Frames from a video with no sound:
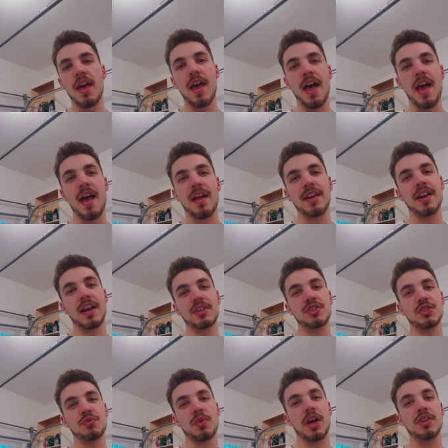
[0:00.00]
and it
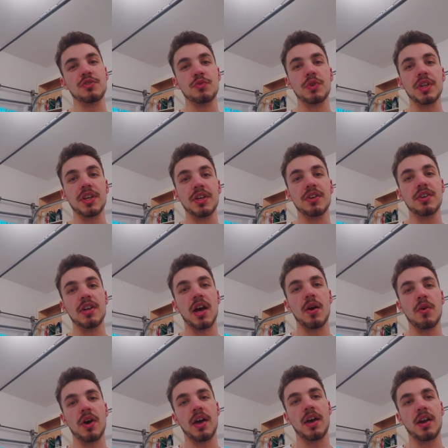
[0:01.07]
actually rides really good
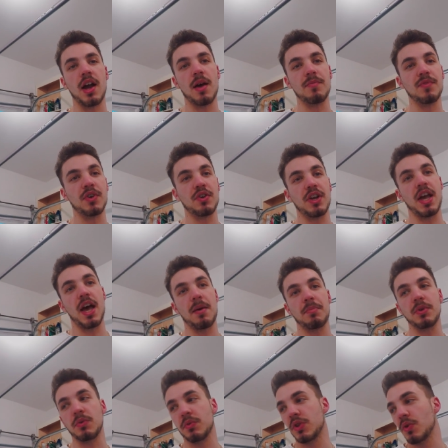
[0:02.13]
now, and I'm very
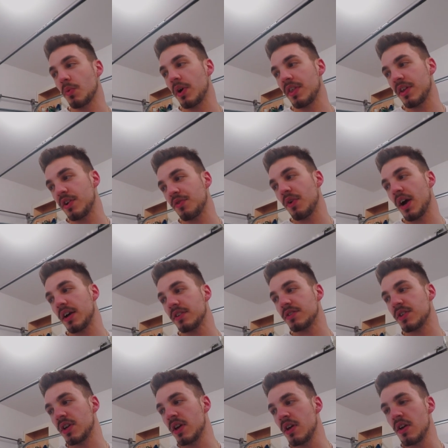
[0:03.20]
happy with the way that it rides.